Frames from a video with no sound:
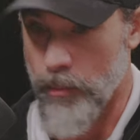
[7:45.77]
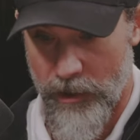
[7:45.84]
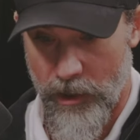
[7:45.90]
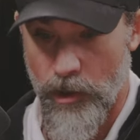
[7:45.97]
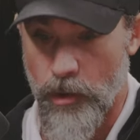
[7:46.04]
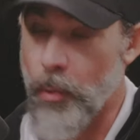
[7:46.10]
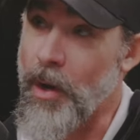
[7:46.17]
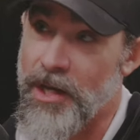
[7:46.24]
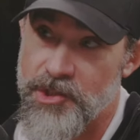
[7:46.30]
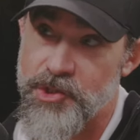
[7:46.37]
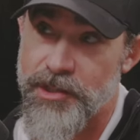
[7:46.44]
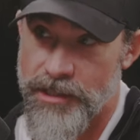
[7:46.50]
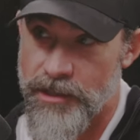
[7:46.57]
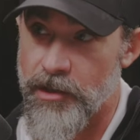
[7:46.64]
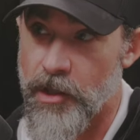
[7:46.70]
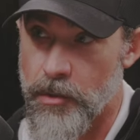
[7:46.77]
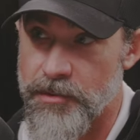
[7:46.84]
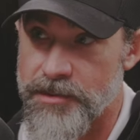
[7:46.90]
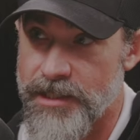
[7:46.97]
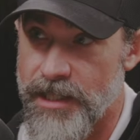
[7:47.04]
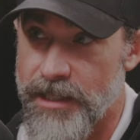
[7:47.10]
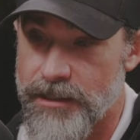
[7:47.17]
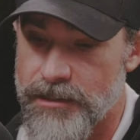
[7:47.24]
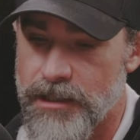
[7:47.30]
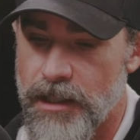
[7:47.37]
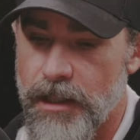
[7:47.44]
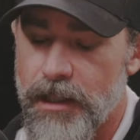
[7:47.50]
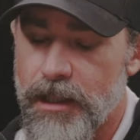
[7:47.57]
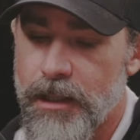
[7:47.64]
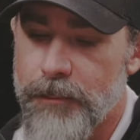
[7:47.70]
We are questioning those things,
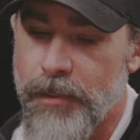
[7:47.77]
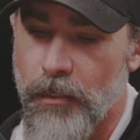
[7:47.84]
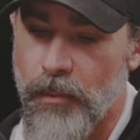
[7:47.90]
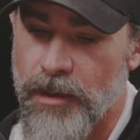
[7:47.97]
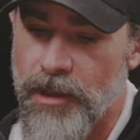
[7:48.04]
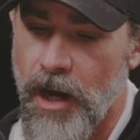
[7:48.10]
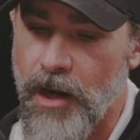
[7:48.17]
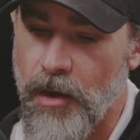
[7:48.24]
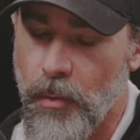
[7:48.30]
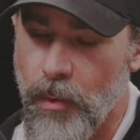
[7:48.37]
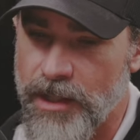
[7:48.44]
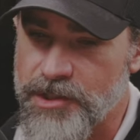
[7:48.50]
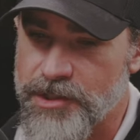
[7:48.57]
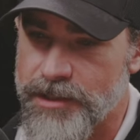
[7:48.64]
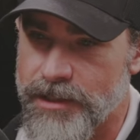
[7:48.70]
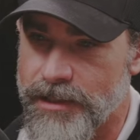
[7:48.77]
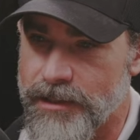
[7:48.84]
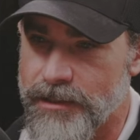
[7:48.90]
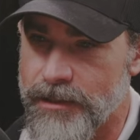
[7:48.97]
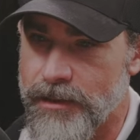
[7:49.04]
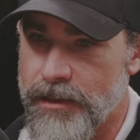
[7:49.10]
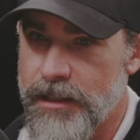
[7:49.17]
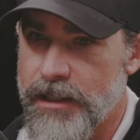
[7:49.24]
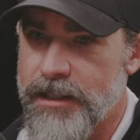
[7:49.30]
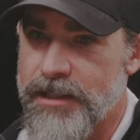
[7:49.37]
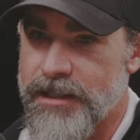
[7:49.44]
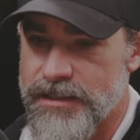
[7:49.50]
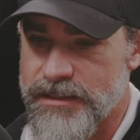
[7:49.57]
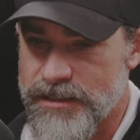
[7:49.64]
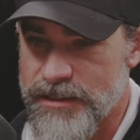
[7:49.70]
but we're not questioning
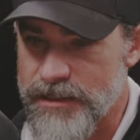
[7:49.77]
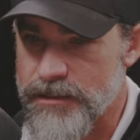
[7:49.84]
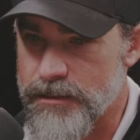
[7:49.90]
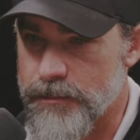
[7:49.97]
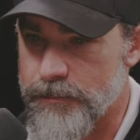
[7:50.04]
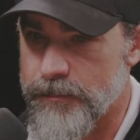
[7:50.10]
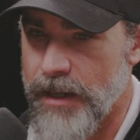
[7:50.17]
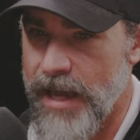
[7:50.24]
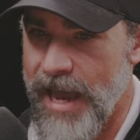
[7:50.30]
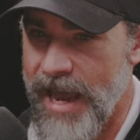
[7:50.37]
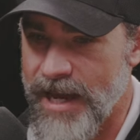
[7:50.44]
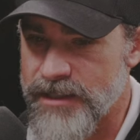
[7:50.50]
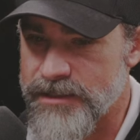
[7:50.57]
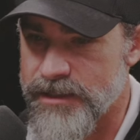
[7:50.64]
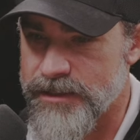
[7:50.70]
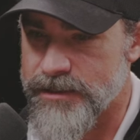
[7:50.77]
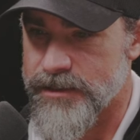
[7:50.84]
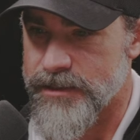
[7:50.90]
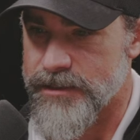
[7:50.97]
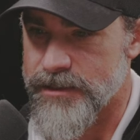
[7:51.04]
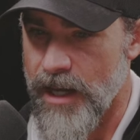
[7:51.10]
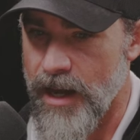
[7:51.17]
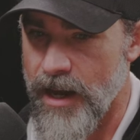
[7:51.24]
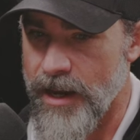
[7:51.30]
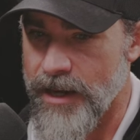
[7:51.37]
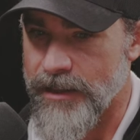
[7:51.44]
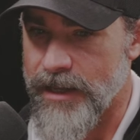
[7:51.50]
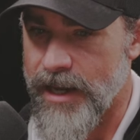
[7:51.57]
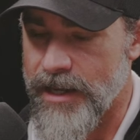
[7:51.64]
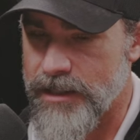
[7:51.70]
the system as it's
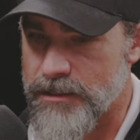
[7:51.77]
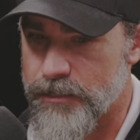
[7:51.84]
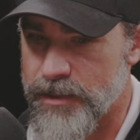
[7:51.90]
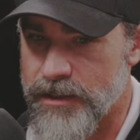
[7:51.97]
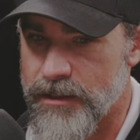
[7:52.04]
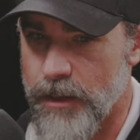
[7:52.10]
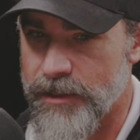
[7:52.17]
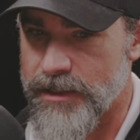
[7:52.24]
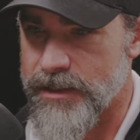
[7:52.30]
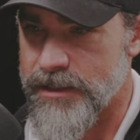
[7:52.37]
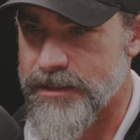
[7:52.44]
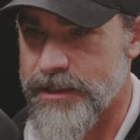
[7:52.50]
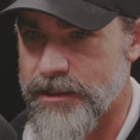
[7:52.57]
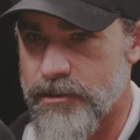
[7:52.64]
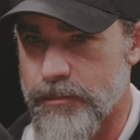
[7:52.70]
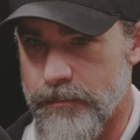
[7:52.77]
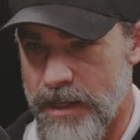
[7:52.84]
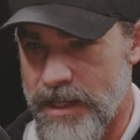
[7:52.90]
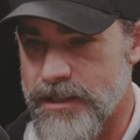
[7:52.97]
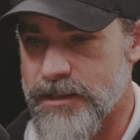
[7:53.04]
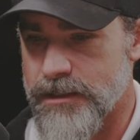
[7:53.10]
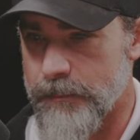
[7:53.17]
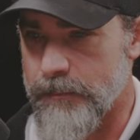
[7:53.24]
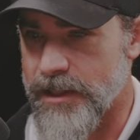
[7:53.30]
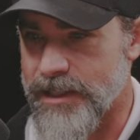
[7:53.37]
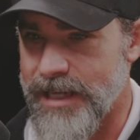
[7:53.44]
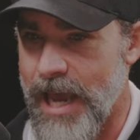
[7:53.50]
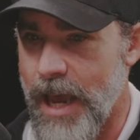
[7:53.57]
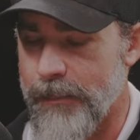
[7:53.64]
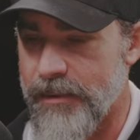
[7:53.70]
designed as becoming this thing to make
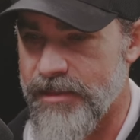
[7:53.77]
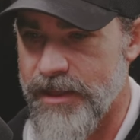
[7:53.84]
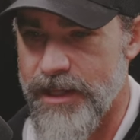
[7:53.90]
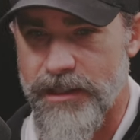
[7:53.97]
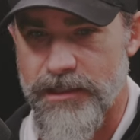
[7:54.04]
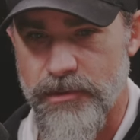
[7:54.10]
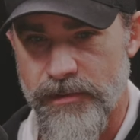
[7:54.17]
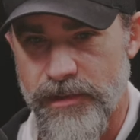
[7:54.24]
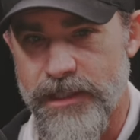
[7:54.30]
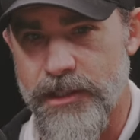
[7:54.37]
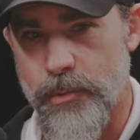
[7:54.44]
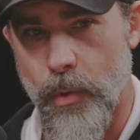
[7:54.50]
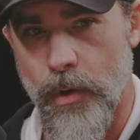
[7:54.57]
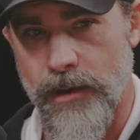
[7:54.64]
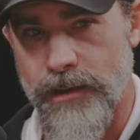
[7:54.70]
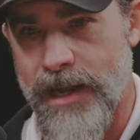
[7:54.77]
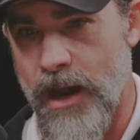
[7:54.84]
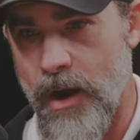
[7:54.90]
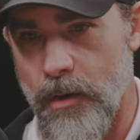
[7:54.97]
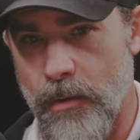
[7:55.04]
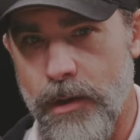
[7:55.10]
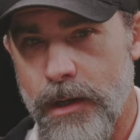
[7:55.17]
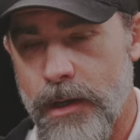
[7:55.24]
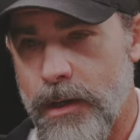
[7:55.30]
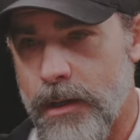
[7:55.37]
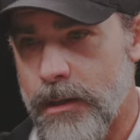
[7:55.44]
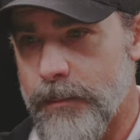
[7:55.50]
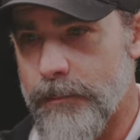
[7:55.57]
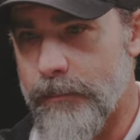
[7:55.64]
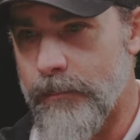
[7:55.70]
somebody apathetic. So then you are now
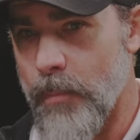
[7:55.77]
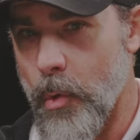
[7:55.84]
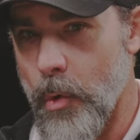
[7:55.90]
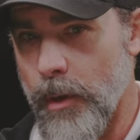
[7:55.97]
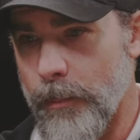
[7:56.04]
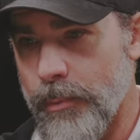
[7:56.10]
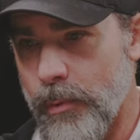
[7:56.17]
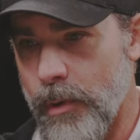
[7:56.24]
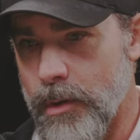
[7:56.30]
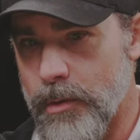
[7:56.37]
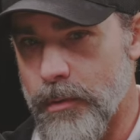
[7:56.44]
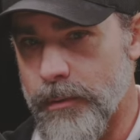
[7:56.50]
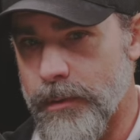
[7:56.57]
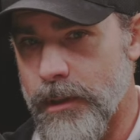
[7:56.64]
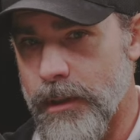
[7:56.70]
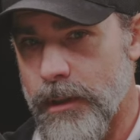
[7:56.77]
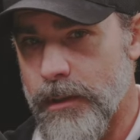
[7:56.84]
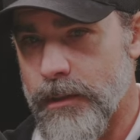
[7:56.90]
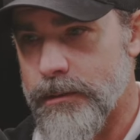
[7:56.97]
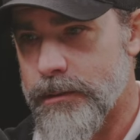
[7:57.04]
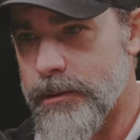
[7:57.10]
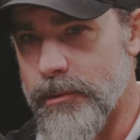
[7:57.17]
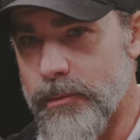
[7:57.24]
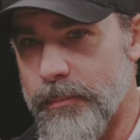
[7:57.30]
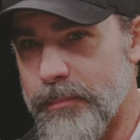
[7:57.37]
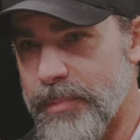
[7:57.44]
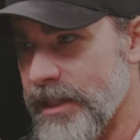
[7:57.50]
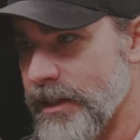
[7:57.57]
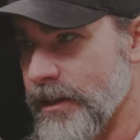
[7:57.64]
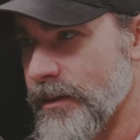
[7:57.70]
more prone to
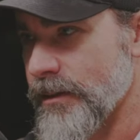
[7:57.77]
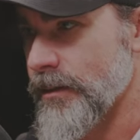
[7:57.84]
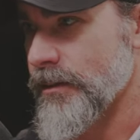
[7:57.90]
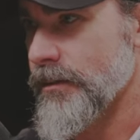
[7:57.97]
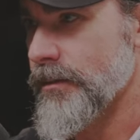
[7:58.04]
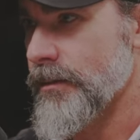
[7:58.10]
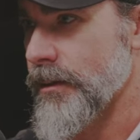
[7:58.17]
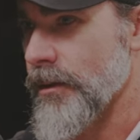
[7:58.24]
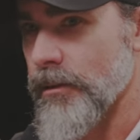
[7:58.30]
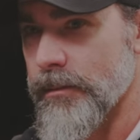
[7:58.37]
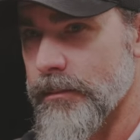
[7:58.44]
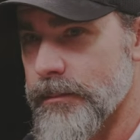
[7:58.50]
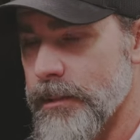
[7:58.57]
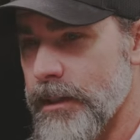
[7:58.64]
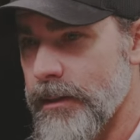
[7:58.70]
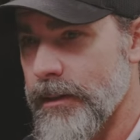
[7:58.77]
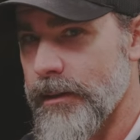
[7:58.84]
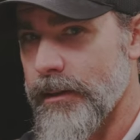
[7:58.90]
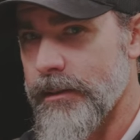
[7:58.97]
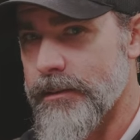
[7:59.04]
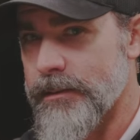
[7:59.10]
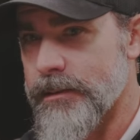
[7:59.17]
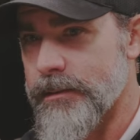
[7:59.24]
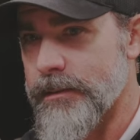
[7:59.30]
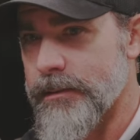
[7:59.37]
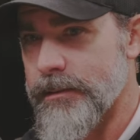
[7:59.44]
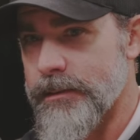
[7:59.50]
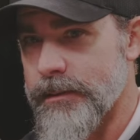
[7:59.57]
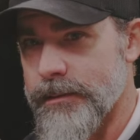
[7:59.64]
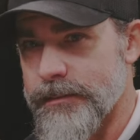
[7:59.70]
being you know, uh,
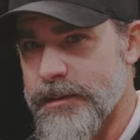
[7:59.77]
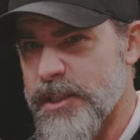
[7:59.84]
to, to